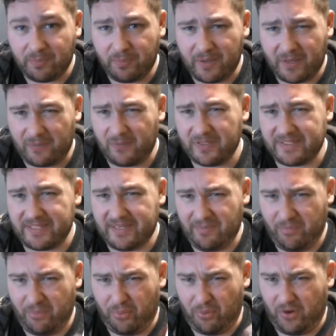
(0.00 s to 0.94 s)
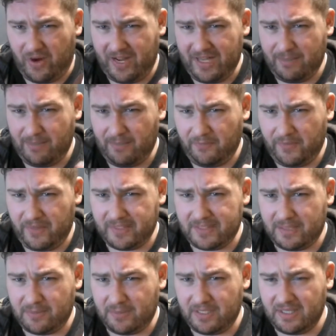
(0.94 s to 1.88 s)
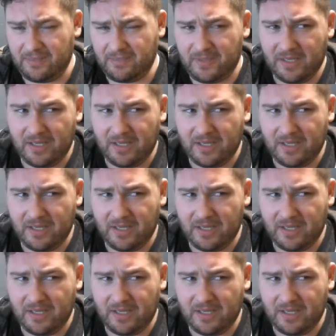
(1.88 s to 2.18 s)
I want to say Prime for the timeline.